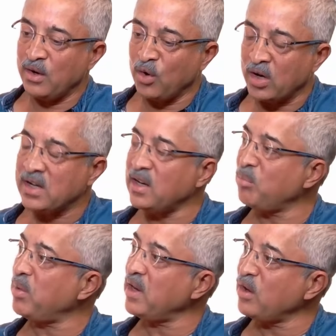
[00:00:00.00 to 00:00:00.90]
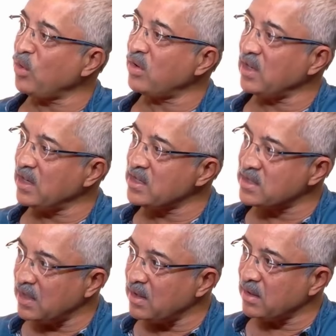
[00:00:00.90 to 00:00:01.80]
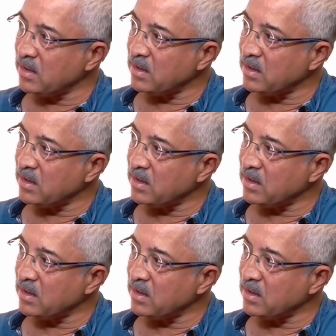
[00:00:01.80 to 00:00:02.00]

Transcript: not dependent on real estate,